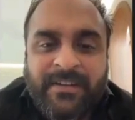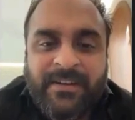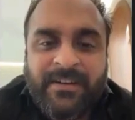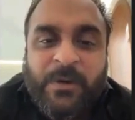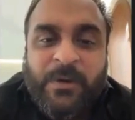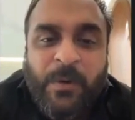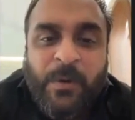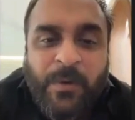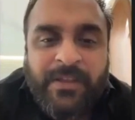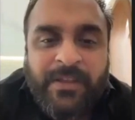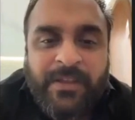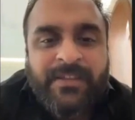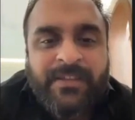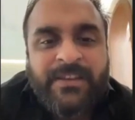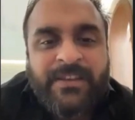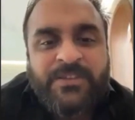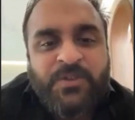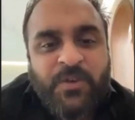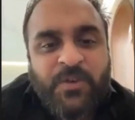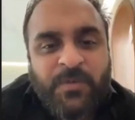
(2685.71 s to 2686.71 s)
the
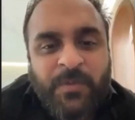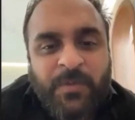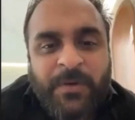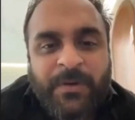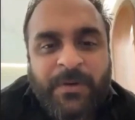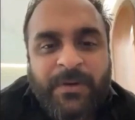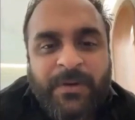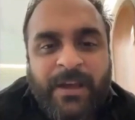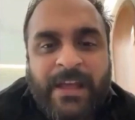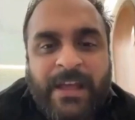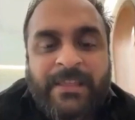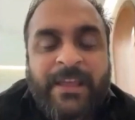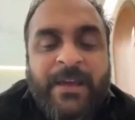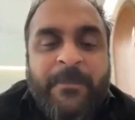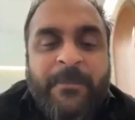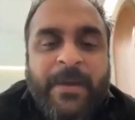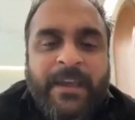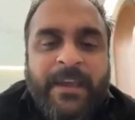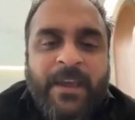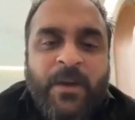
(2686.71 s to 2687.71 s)
tourists in Jodhpur, and
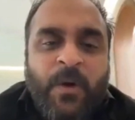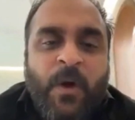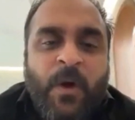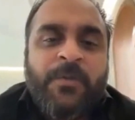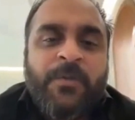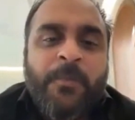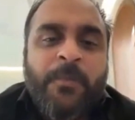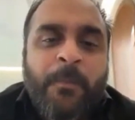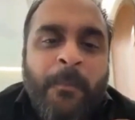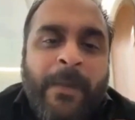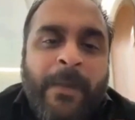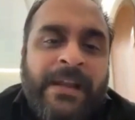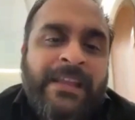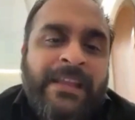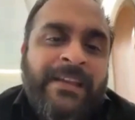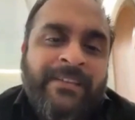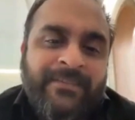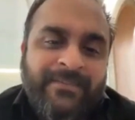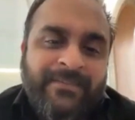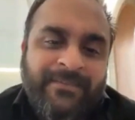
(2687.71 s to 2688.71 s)
they're making good
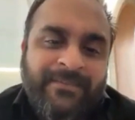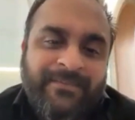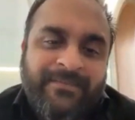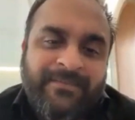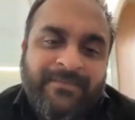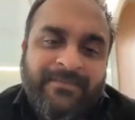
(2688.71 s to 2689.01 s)
money.